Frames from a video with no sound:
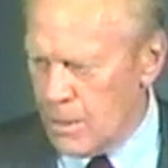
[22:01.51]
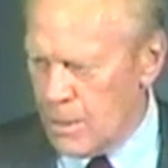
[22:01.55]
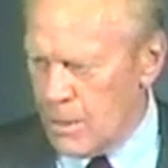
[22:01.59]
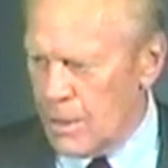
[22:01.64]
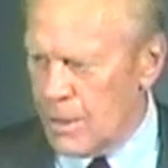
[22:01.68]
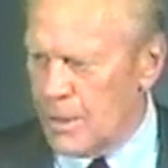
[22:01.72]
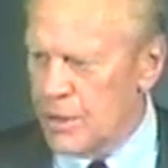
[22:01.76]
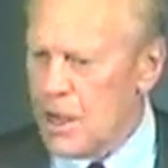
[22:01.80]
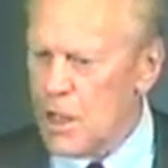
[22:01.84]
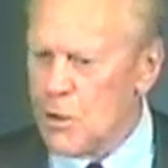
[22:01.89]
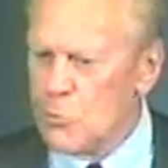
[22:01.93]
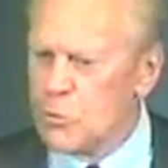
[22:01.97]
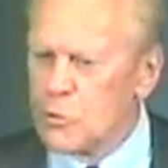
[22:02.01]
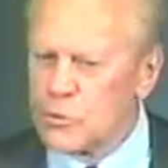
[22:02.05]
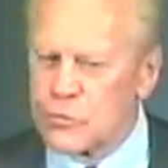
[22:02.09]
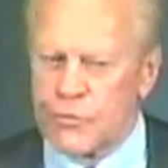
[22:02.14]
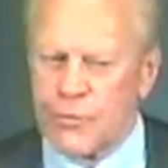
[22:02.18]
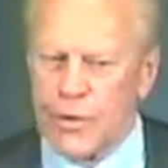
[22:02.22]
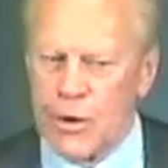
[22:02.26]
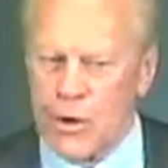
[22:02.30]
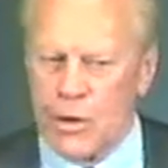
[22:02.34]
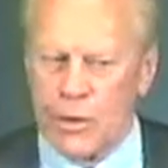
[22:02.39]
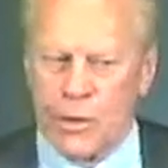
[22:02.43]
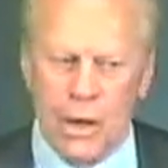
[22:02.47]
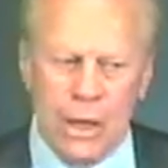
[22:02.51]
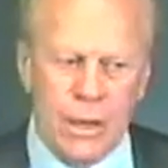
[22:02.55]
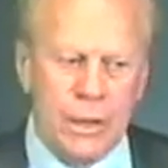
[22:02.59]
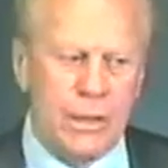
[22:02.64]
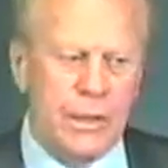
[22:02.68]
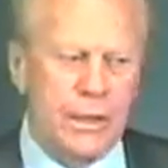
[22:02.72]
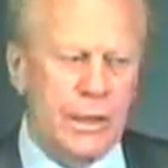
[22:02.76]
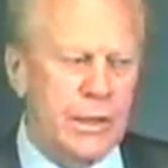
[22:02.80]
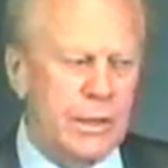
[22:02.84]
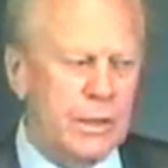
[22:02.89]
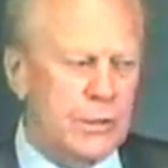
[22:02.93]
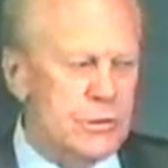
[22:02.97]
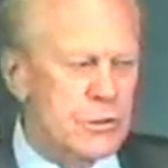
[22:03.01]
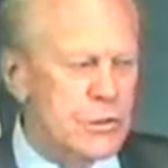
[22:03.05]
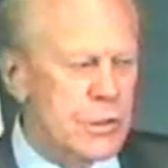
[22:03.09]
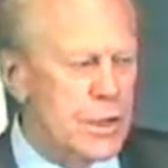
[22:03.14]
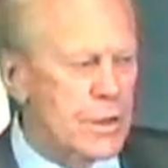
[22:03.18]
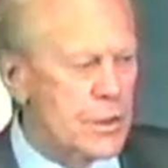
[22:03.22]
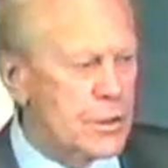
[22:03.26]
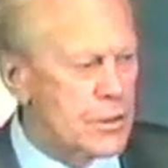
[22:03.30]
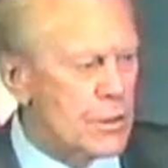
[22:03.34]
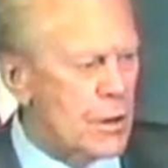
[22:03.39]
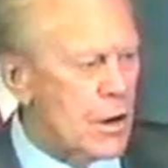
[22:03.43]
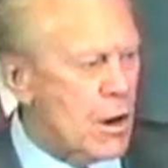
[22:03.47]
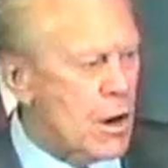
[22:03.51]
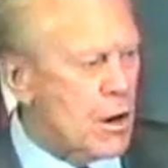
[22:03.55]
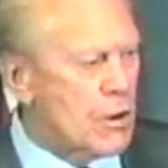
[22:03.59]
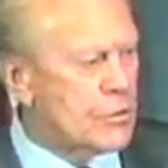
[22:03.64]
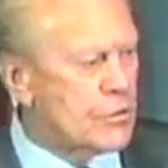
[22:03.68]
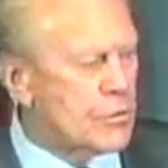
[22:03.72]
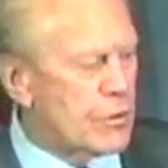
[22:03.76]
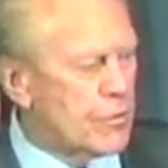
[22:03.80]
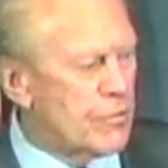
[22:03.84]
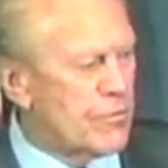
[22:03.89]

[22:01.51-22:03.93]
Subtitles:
And he was very lucky because Senator Arthur